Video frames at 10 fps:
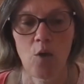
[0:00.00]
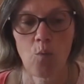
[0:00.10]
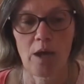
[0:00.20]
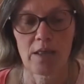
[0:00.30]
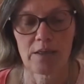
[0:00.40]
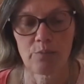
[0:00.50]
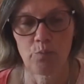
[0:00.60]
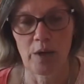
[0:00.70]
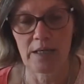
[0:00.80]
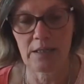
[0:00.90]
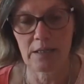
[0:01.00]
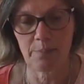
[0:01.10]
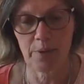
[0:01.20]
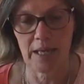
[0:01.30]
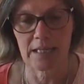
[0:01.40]
when
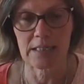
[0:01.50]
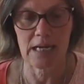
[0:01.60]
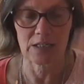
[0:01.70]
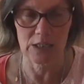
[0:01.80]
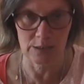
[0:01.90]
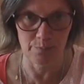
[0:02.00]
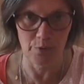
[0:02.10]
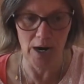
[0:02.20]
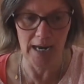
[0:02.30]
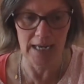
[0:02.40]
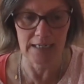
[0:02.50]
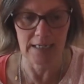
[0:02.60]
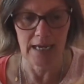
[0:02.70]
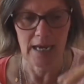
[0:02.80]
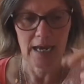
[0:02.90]
the plants are
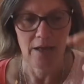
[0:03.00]
sprayed,